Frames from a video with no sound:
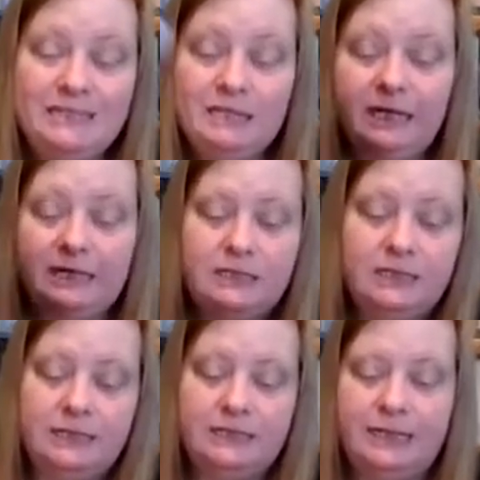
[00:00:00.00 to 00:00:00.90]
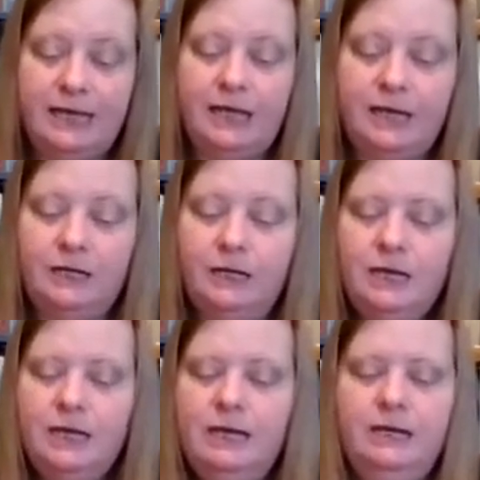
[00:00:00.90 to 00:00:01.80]
to get to the 10.
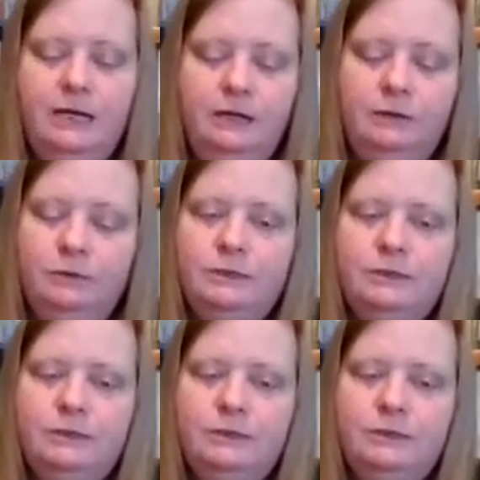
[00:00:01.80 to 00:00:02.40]
Now,